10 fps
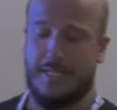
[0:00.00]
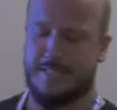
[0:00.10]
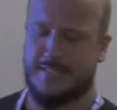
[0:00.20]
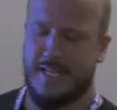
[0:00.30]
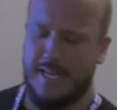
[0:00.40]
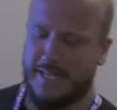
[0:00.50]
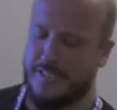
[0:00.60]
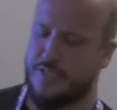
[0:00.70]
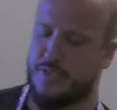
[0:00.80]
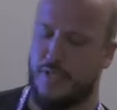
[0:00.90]
and it can
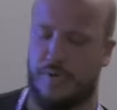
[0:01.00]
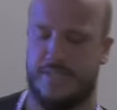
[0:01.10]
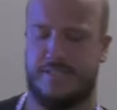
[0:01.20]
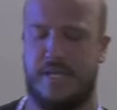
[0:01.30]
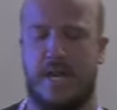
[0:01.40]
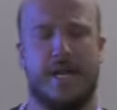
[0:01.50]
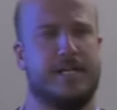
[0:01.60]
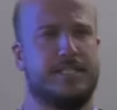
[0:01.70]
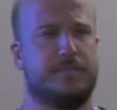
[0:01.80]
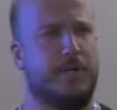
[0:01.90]
lead to increased
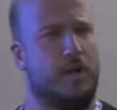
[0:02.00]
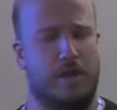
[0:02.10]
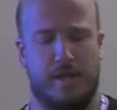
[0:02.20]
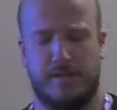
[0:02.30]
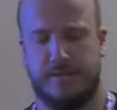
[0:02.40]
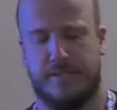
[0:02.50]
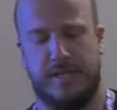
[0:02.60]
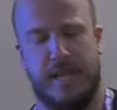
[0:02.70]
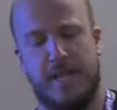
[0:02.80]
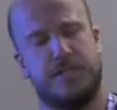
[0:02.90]
customer loyalty,
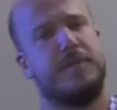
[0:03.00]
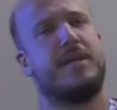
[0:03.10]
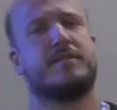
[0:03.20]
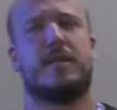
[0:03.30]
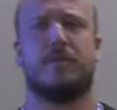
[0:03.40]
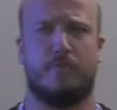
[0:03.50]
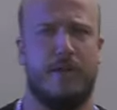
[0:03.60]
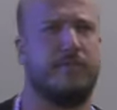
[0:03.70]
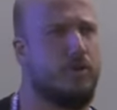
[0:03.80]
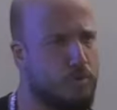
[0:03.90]
engagement, and
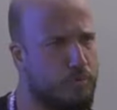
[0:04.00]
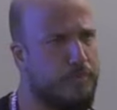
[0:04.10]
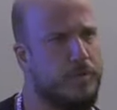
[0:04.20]
revenue.